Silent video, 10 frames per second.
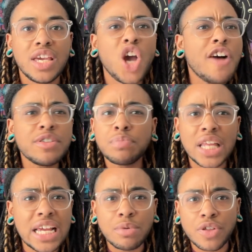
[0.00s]
He often
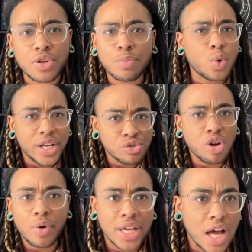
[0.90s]
played with other boys
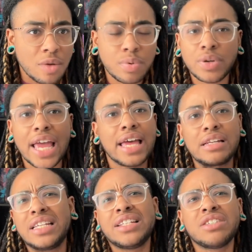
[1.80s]
growing up,
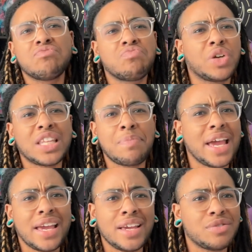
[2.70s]
and he didn't really
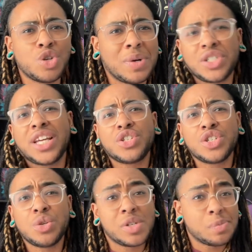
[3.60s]
pay too much
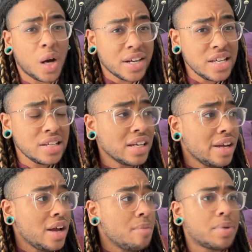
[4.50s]
attention to his body.
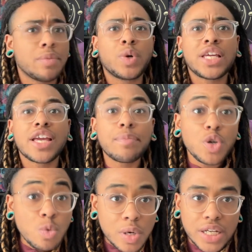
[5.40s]
But when he hit
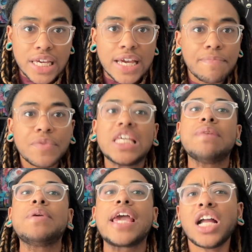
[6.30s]
puberty,
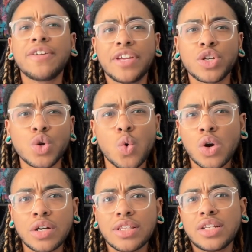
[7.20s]
he kind of
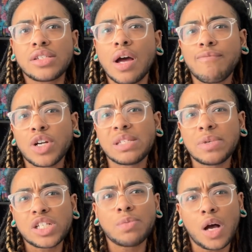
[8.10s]
ignored the discomfort as
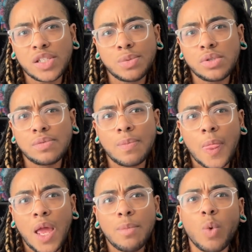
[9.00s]
much as possible.
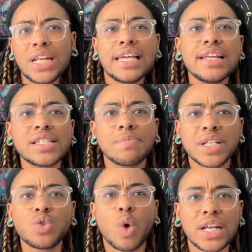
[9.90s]
But when he hit his
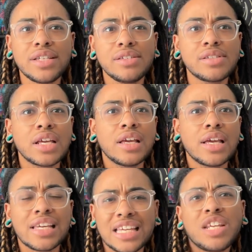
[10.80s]
mid-20s,
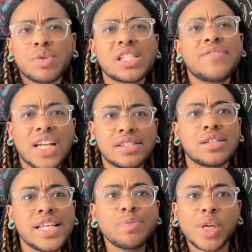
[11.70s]
and he was living as a
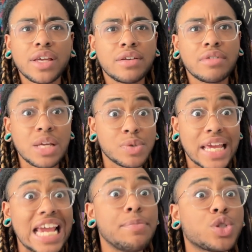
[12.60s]
lesbian, he was
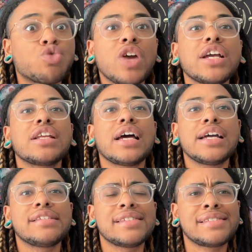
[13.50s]
able to
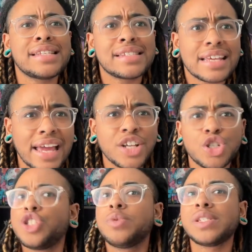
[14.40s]
recognize this
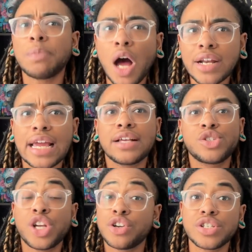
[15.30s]
disconnection to his body
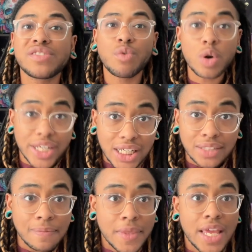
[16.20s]
as gender dysphoria,
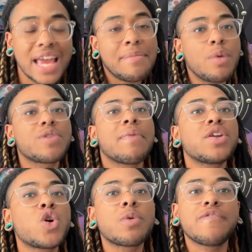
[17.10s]
and met with
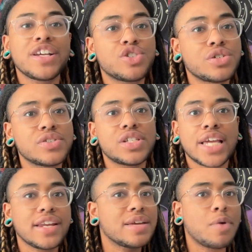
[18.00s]
medical professionals to
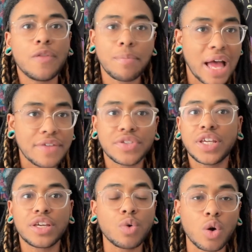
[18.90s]
get him on the path
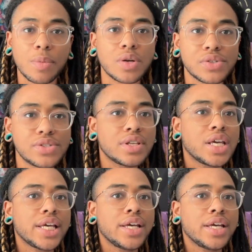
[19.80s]
to taking hormones.